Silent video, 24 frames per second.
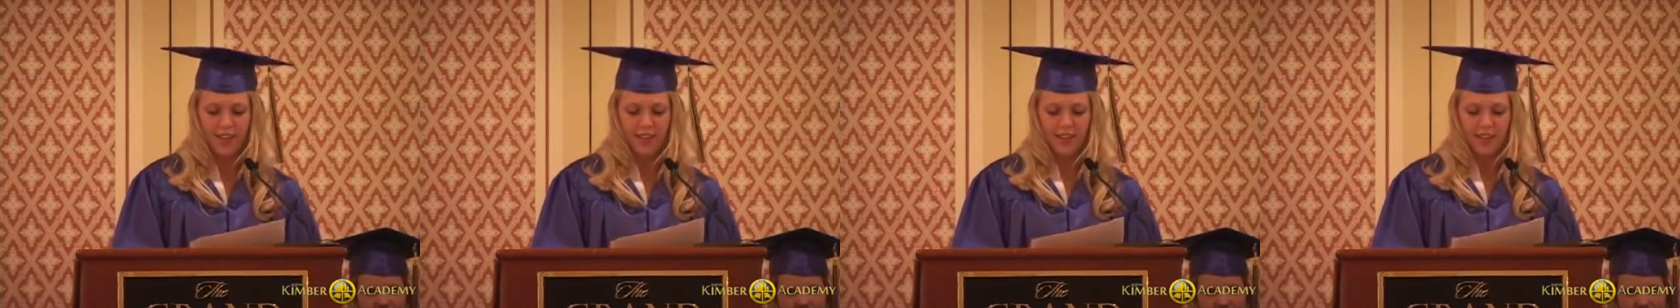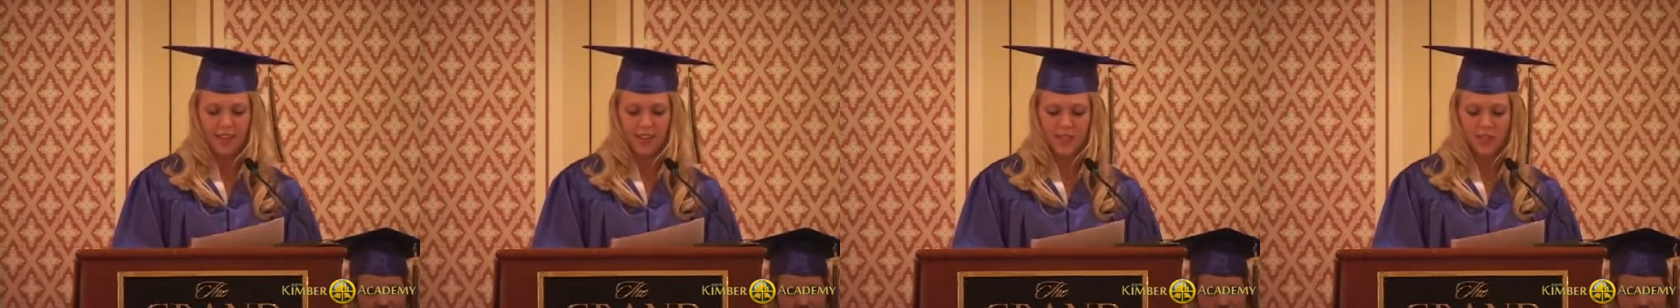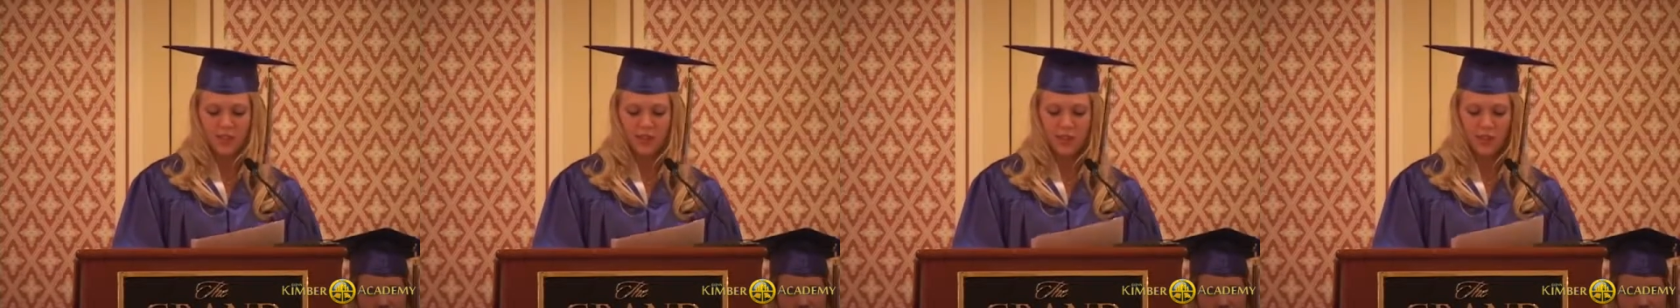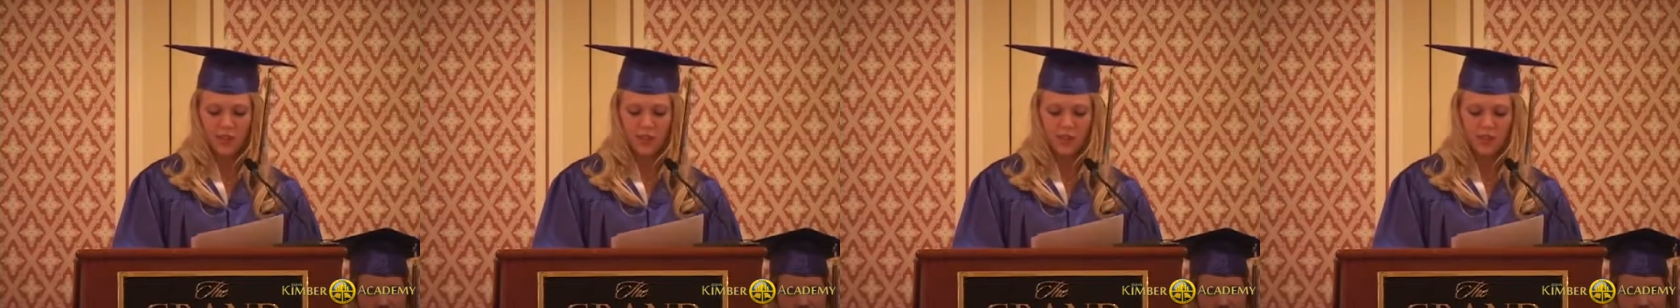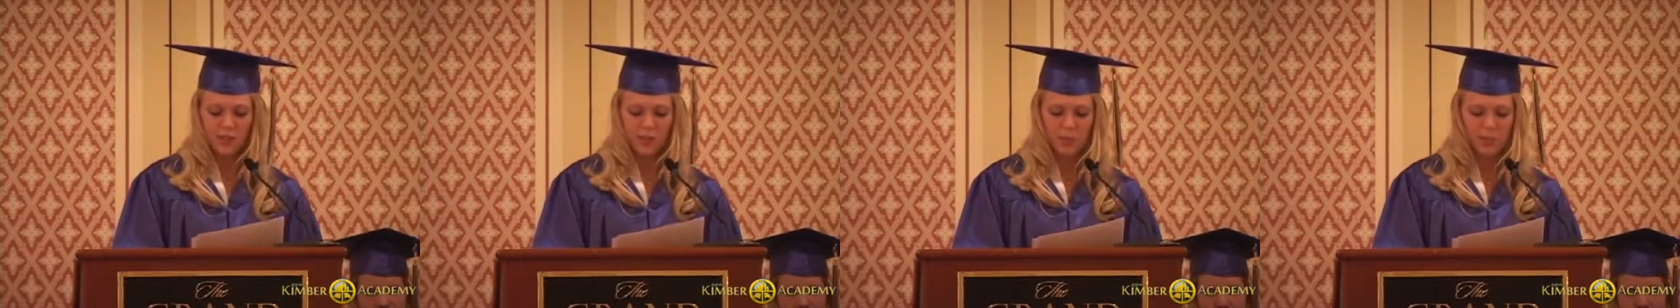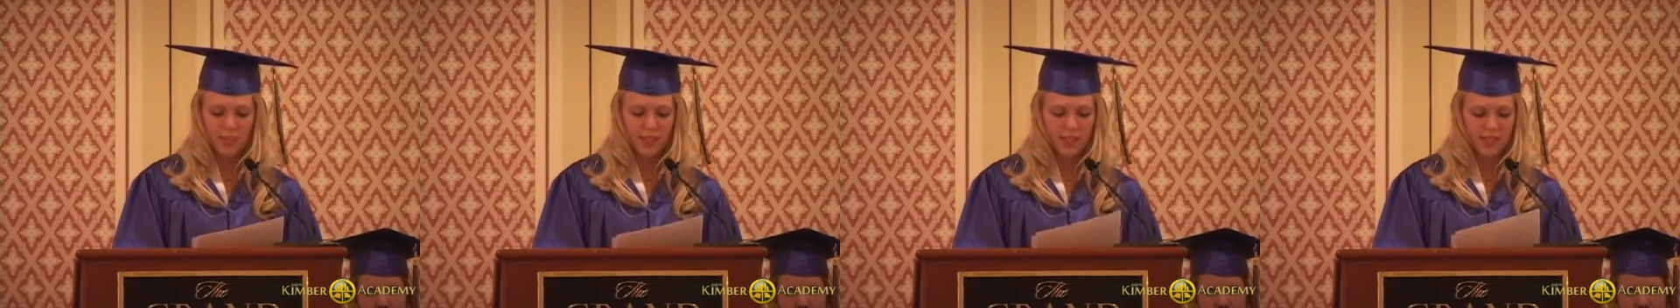the special
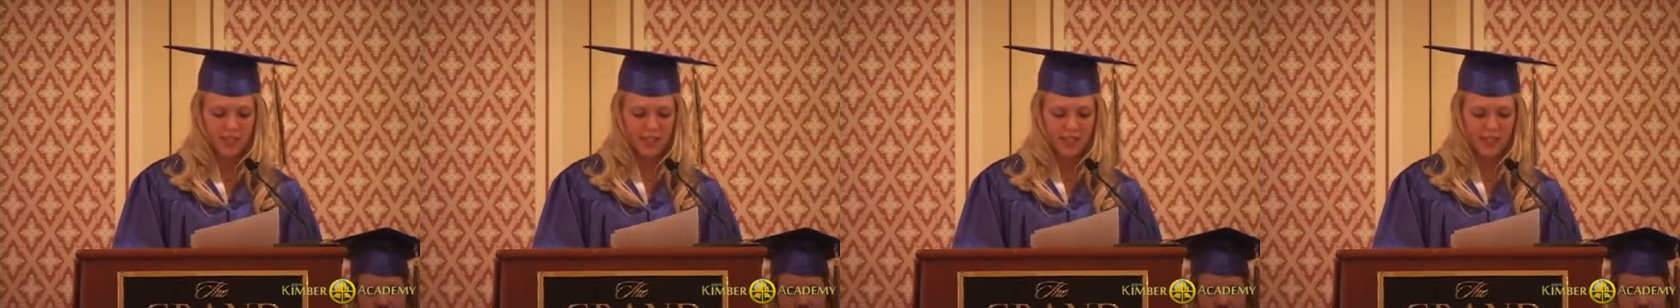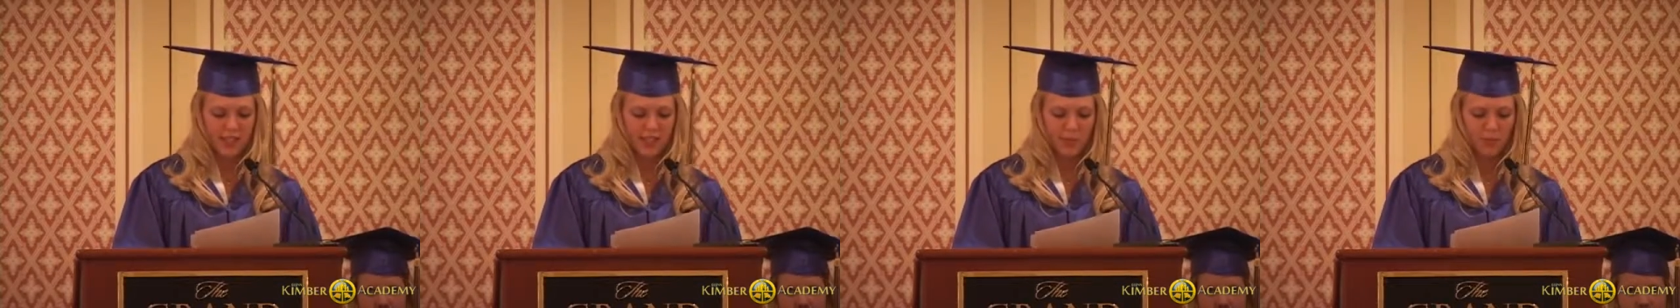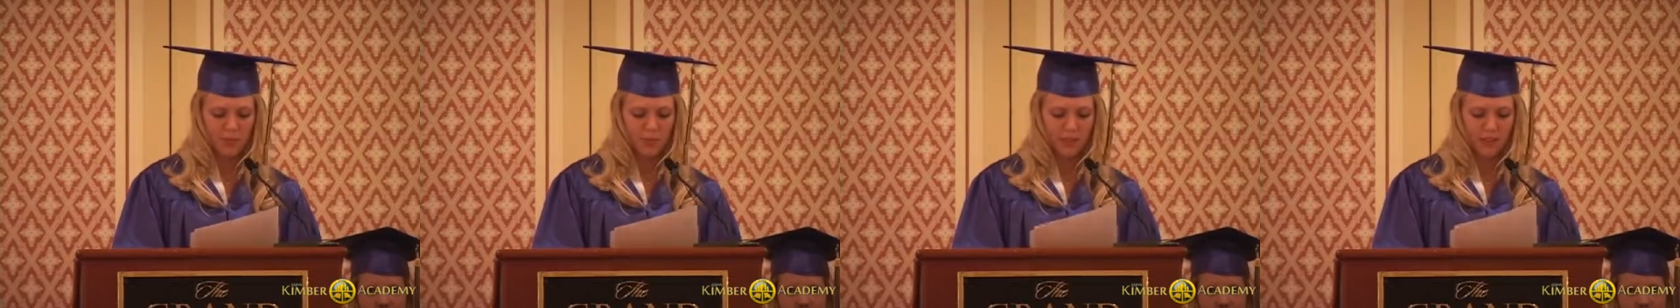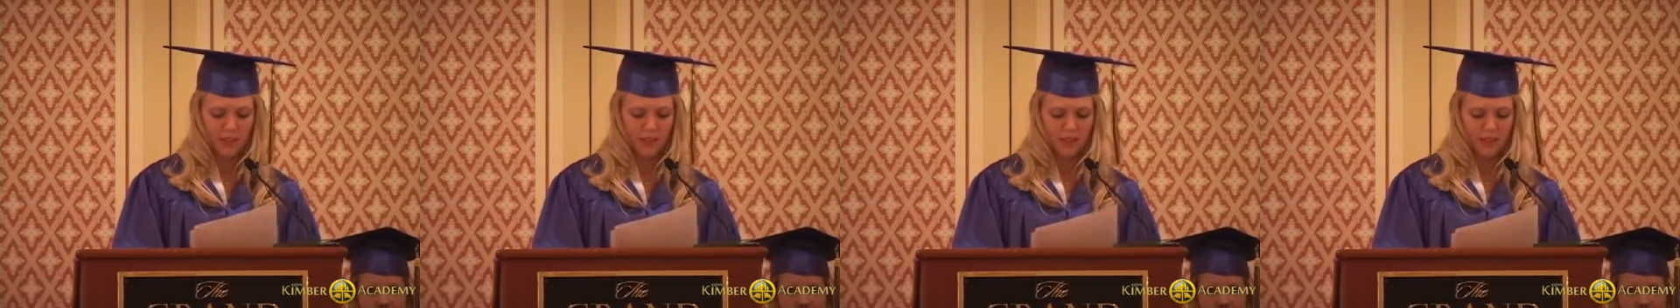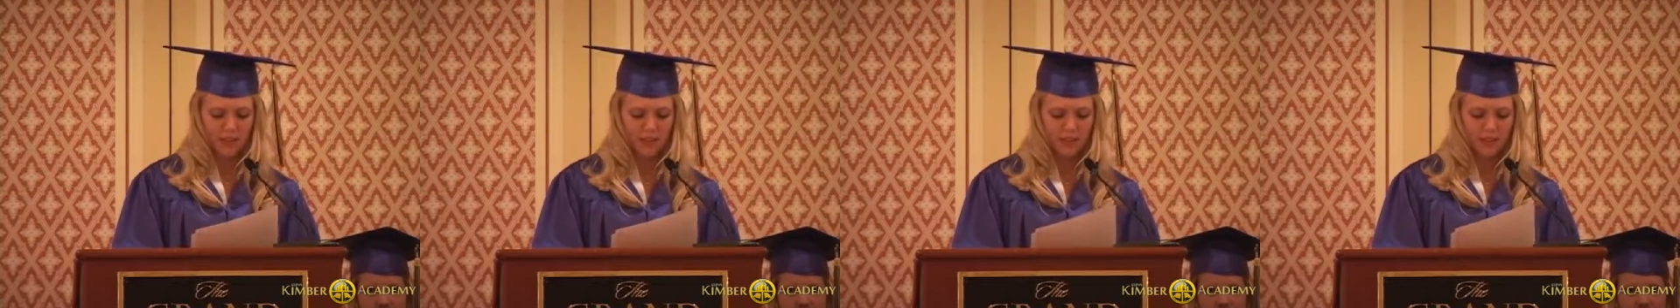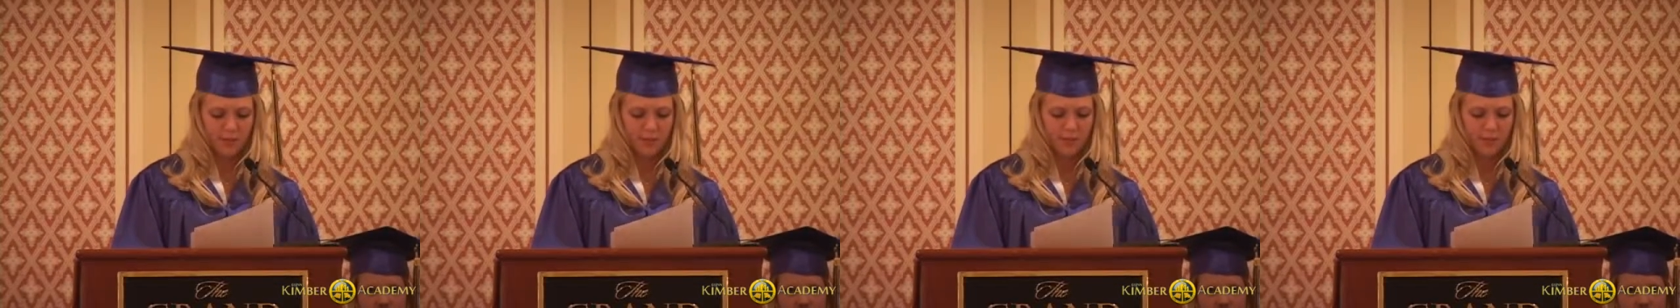Spirit Day speakers,